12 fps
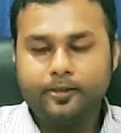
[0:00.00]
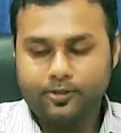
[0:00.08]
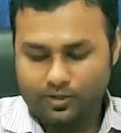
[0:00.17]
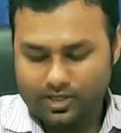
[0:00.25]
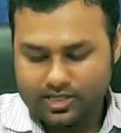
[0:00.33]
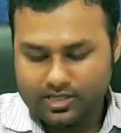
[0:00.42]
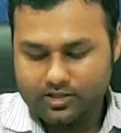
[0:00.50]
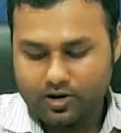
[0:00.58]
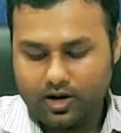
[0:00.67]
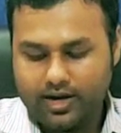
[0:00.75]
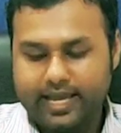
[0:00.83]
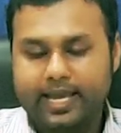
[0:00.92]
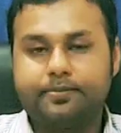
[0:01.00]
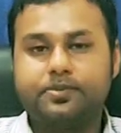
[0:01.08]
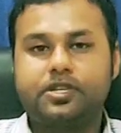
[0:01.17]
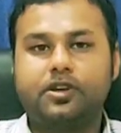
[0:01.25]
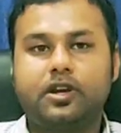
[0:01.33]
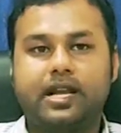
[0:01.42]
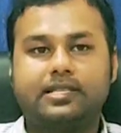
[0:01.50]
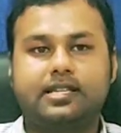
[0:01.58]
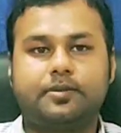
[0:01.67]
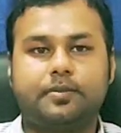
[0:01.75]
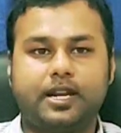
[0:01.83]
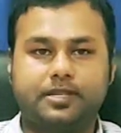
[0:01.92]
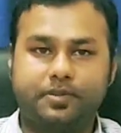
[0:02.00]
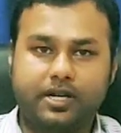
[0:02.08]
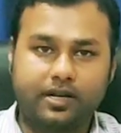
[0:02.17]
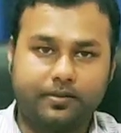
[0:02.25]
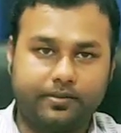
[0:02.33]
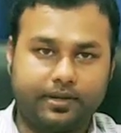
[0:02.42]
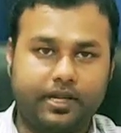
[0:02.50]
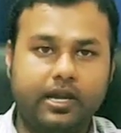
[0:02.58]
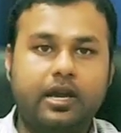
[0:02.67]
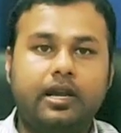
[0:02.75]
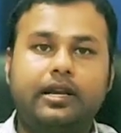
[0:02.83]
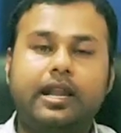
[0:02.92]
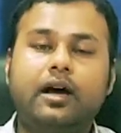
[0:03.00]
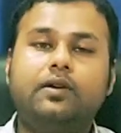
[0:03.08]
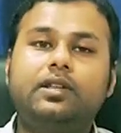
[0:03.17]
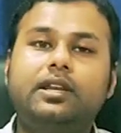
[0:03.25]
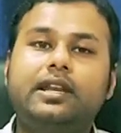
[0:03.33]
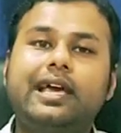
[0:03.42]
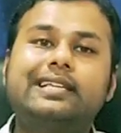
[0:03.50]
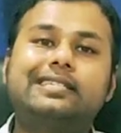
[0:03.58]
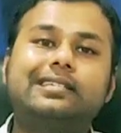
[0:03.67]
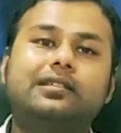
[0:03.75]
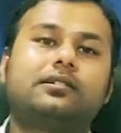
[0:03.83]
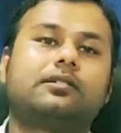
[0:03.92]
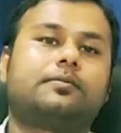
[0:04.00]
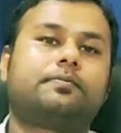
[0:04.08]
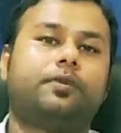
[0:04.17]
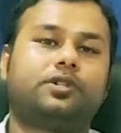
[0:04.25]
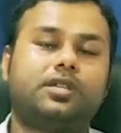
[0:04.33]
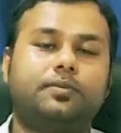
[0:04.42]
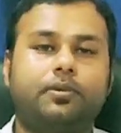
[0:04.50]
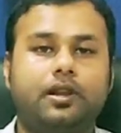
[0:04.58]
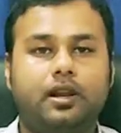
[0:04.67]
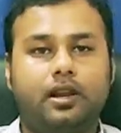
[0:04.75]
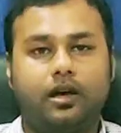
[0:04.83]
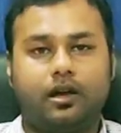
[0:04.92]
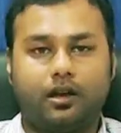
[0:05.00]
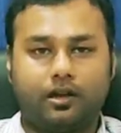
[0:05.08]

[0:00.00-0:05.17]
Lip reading: So this is called AMC or asset management company. Now the next possible